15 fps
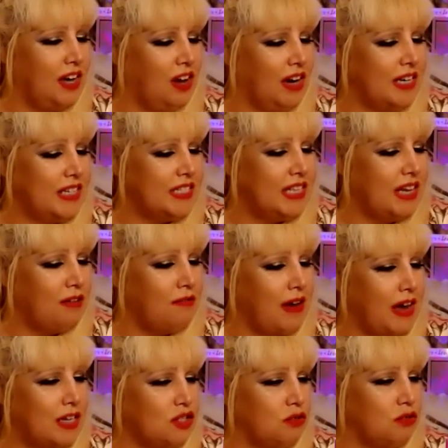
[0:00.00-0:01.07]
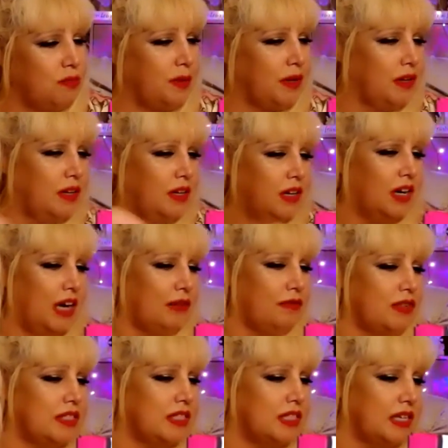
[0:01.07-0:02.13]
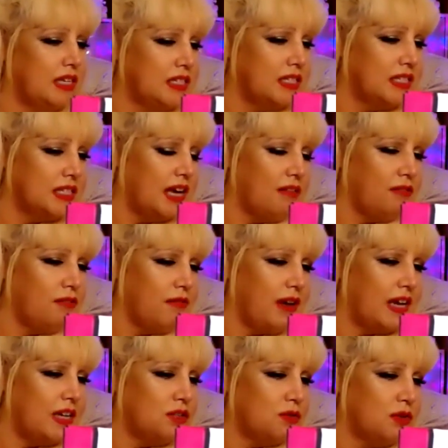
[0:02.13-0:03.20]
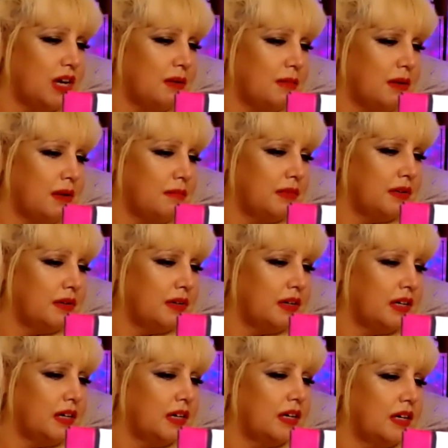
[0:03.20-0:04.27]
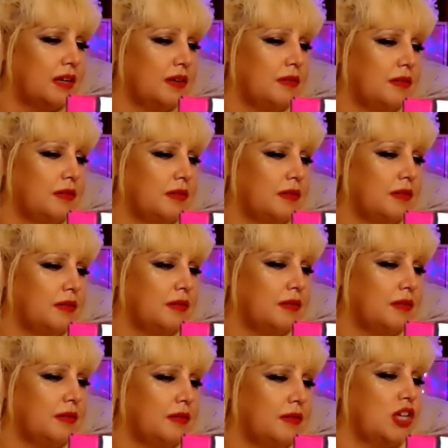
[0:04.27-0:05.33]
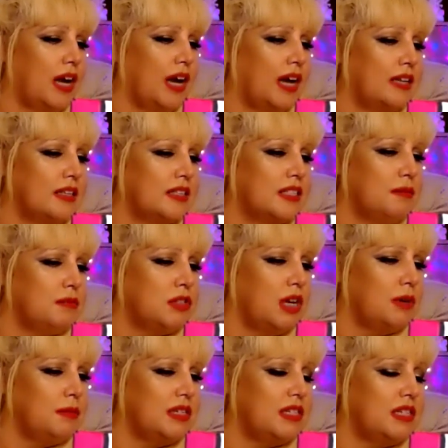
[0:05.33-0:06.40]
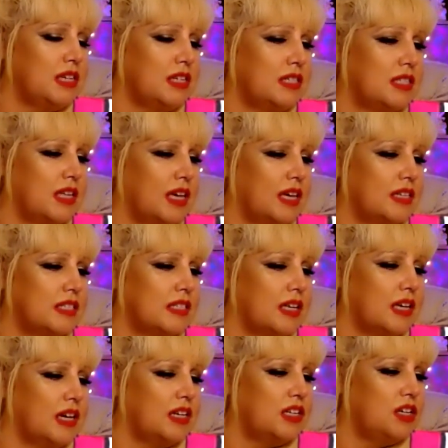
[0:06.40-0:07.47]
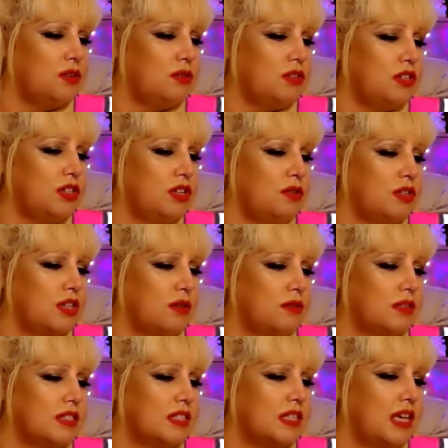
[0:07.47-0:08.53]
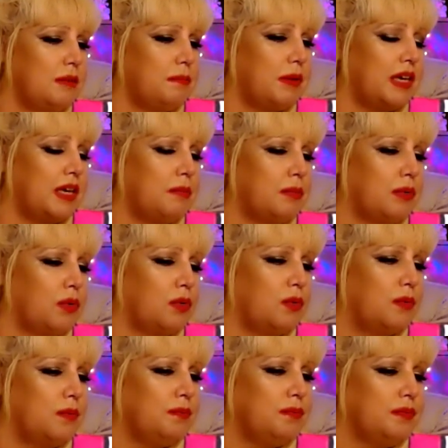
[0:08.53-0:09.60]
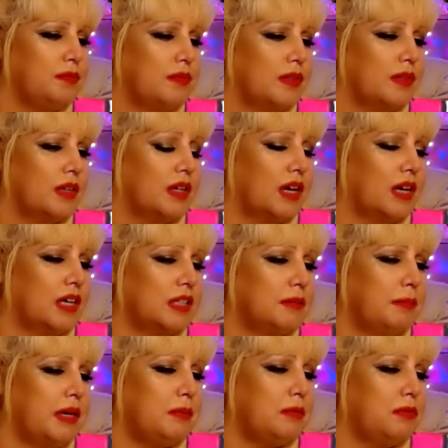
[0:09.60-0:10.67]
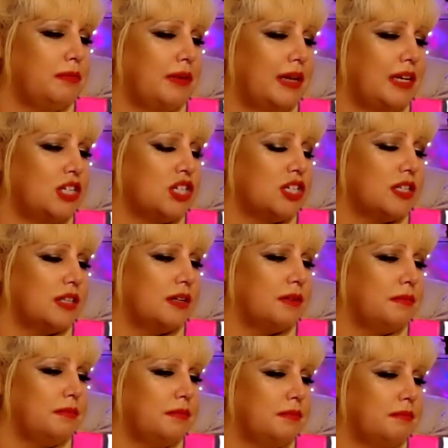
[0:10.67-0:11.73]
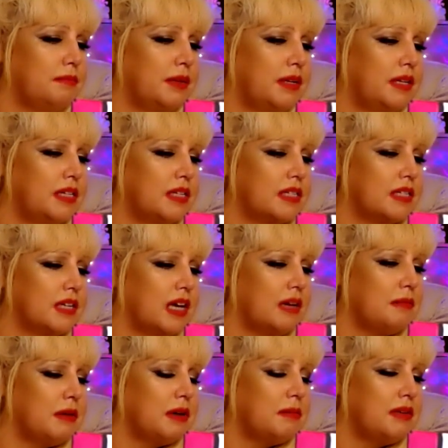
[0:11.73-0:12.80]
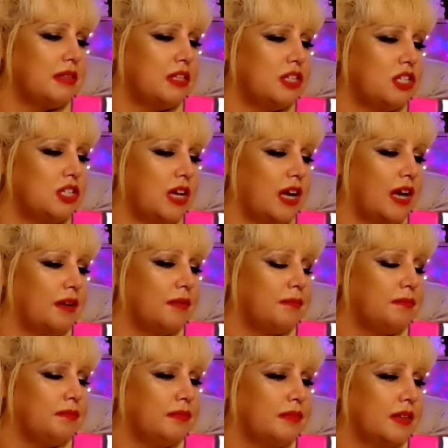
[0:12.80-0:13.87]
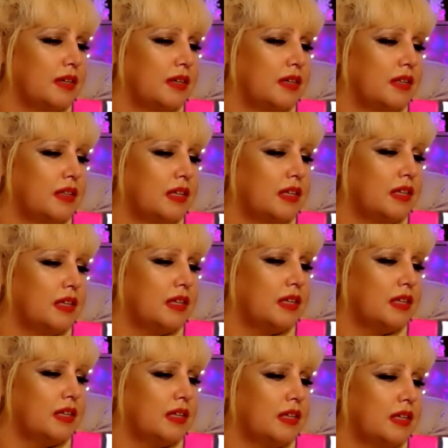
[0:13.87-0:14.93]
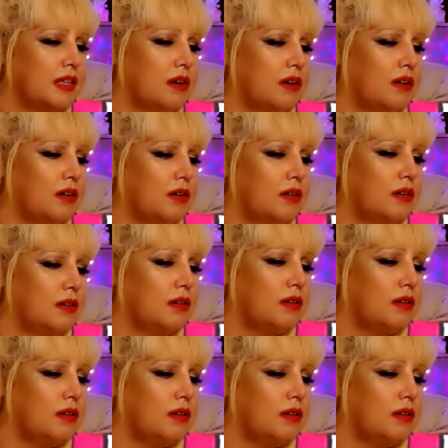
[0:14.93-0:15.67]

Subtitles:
Hi, Sarah Randall. But I haven't seen Sarah Randall come up on the chat. Sometimes it does this and you don't see people. And other people mention them, but it doesn't come up in the chat. That's really bizarre.